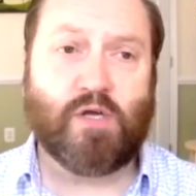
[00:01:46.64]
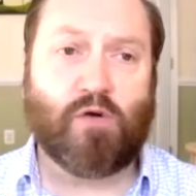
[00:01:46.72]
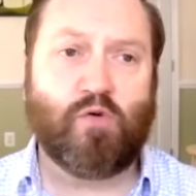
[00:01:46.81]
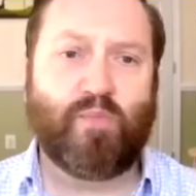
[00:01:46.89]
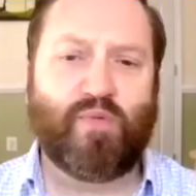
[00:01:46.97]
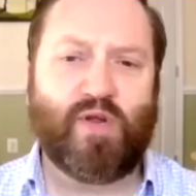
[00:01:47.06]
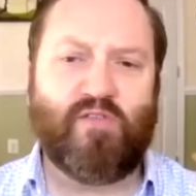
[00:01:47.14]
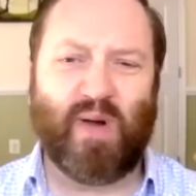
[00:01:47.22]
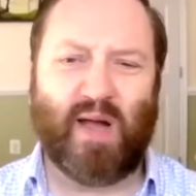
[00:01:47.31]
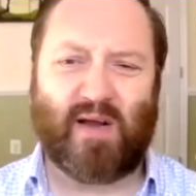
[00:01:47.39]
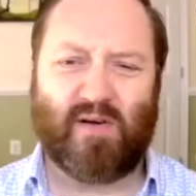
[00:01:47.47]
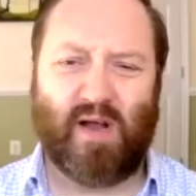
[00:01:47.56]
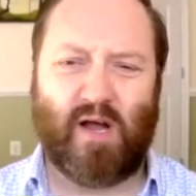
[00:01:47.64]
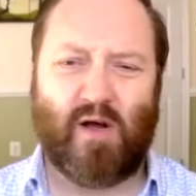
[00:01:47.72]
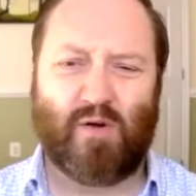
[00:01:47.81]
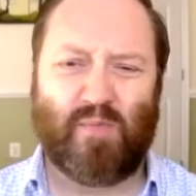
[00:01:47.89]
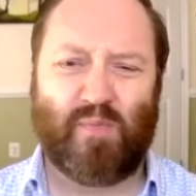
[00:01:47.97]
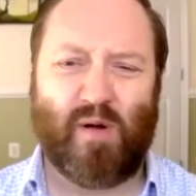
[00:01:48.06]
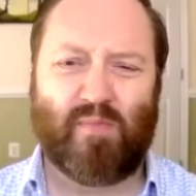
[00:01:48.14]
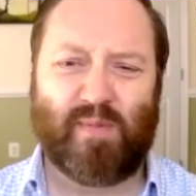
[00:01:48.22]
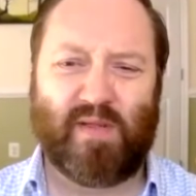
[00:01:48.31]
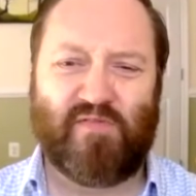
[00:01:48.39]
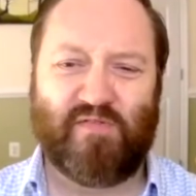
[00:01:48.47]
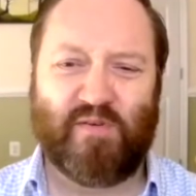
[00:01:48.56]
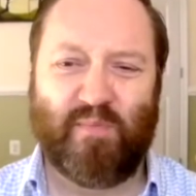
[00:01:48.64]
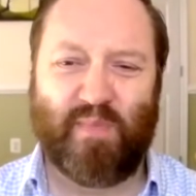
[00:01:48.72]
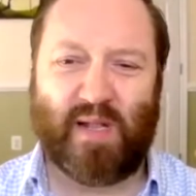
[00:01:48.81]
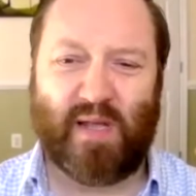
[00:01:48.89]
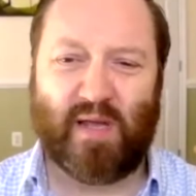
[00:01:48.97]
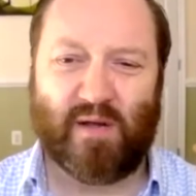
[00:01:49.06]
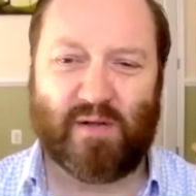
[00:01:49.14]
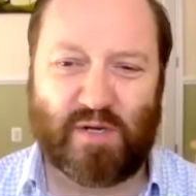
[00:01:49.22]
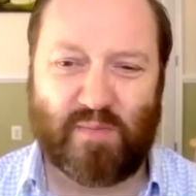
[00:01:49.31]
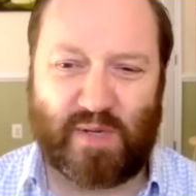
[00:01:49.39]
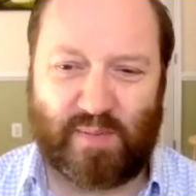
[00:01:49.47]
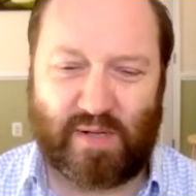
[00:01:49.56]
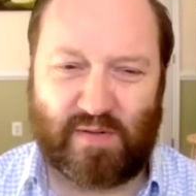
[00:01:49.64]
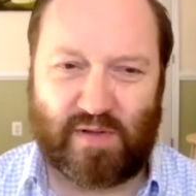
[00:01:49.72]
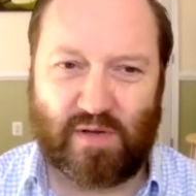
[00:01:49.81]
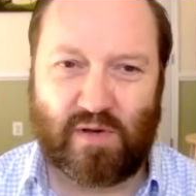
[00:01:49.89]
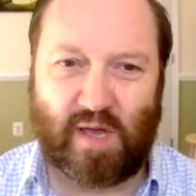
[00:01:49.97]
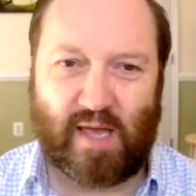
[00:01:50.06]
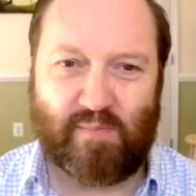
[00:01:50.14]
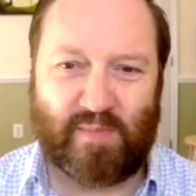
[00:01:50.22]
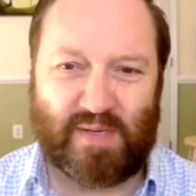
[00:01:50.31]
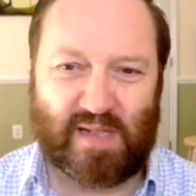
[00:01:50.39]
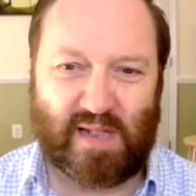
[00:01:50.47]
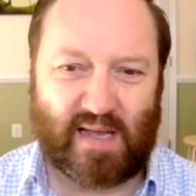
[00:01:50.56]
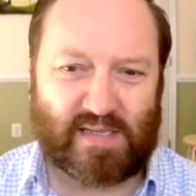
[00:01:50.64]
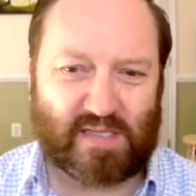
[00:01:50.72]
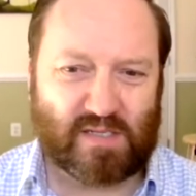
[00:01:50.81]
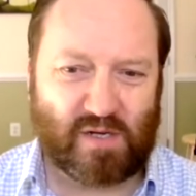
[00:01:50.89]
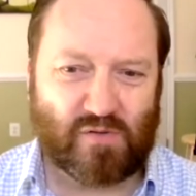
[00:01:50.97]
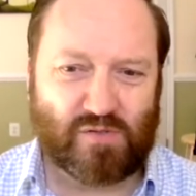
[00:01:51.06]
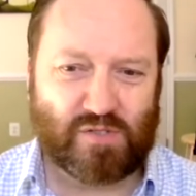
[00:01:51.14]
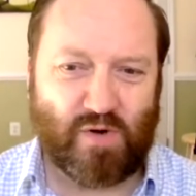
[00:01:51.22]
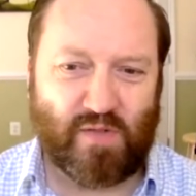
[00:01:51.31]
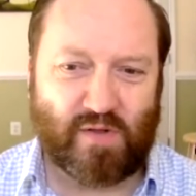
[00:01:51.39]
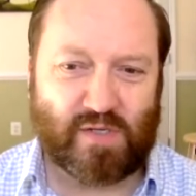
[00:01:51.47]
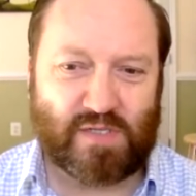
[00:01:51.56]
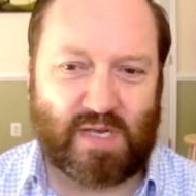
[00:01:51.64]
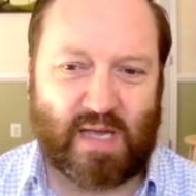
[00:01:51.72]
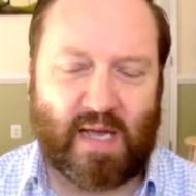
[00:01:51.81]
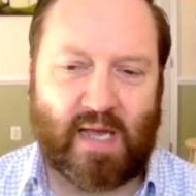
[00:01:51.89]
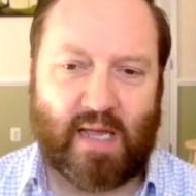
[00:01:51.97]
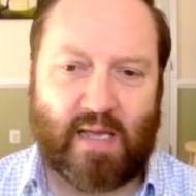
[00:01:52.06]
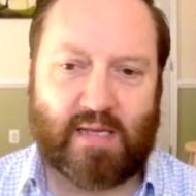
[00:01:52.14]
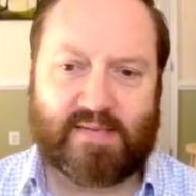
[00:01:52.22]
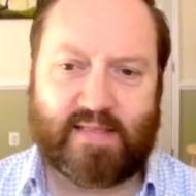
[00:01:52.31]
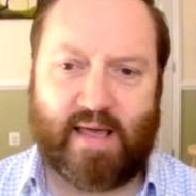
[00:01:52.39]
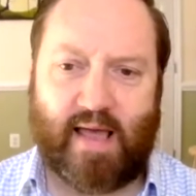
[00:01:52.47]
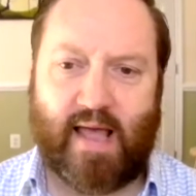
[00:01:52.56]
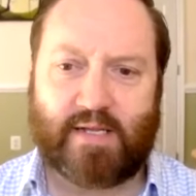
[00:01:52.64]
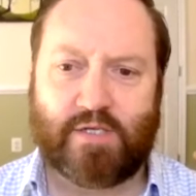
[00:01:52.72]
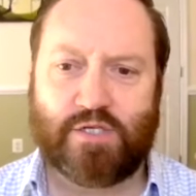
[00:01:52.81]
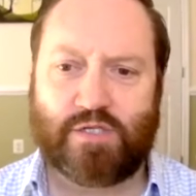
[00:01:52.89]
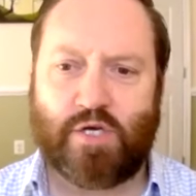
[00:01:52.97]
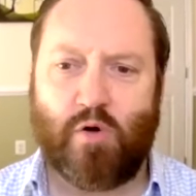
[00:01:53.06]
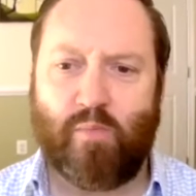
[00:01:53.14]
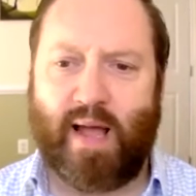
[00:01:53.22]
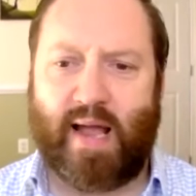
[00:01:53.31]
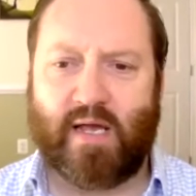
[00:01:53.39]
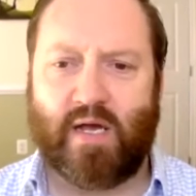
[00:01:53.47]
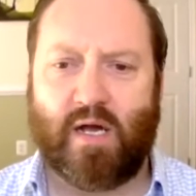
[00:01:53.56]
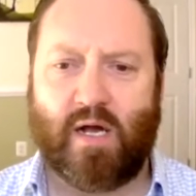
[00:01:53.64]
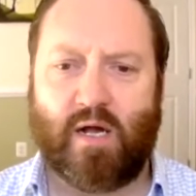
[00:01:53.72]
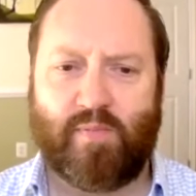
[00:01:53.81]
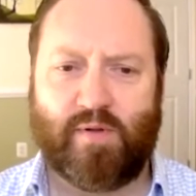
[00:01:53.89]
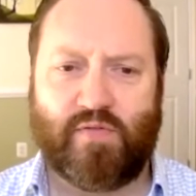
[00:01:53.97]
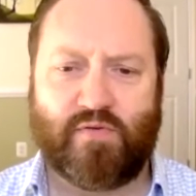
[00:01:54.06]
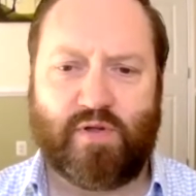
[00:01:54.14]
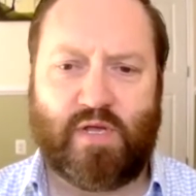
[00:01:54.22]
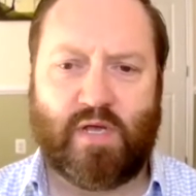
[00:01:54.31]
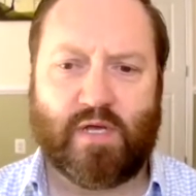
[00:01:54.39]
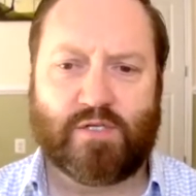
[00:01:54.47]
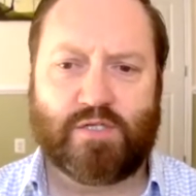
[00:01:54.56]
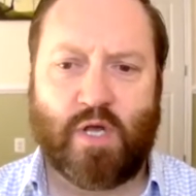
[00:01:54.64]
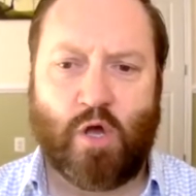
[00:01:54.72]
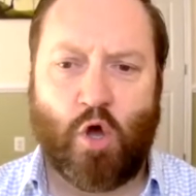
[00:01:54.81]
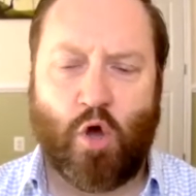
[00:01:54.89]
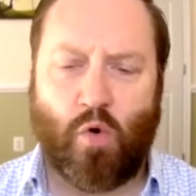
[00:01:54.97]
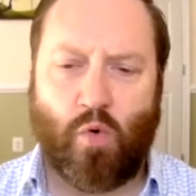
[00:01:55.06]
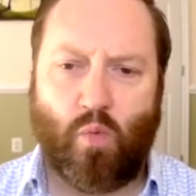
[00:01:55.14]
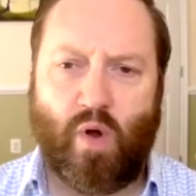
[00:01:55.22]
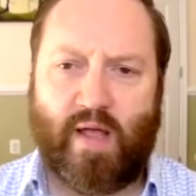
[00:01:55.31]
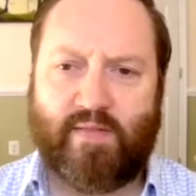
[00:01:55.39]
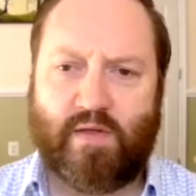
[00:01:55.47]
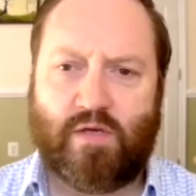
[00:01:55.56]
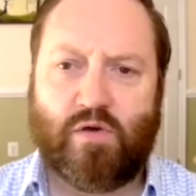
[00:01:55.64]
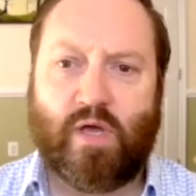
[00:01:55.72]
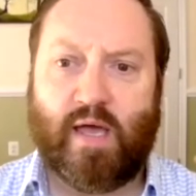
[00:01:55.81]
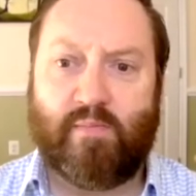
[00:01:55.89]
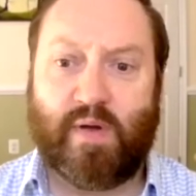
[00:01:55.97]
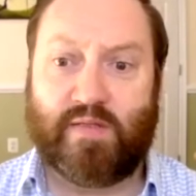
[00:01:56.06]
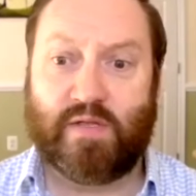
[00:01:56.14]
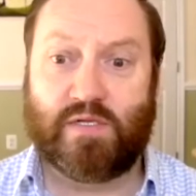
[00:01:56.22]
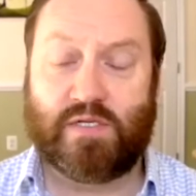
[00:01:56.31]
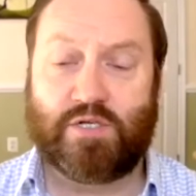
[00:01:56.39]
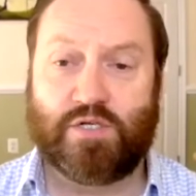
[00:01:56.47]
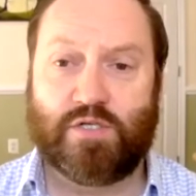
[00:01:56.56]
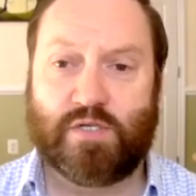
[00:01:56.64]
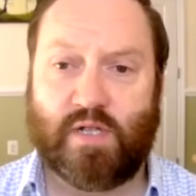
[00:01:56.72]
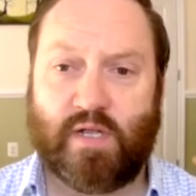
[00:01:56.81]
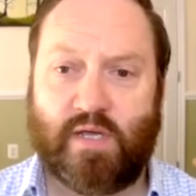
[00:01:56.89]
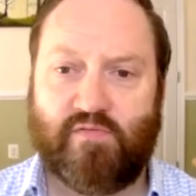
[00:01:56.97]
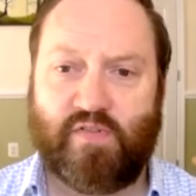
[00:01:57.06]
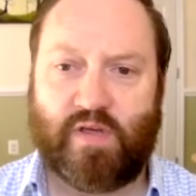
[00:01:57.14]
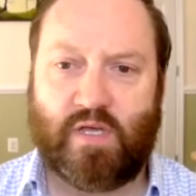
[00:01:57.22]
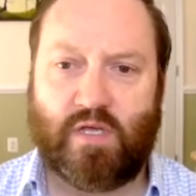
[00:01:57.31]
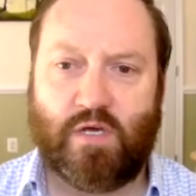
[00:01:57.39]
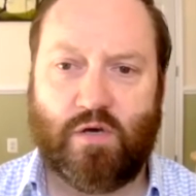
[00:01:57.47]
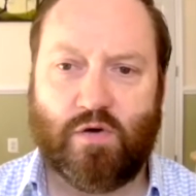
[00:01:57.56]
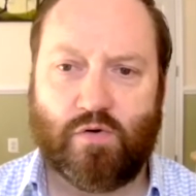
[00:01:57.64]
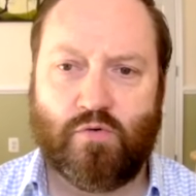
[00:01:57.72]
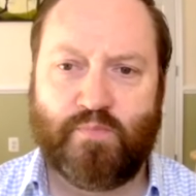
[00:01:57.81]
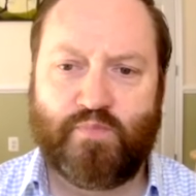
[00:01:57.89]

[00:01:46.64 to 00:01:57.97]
So a brief background, probably familiar to people in the UK, maybe less so to others, is that just going back a couple of 3 years, when the UK made the decision to leave the EU,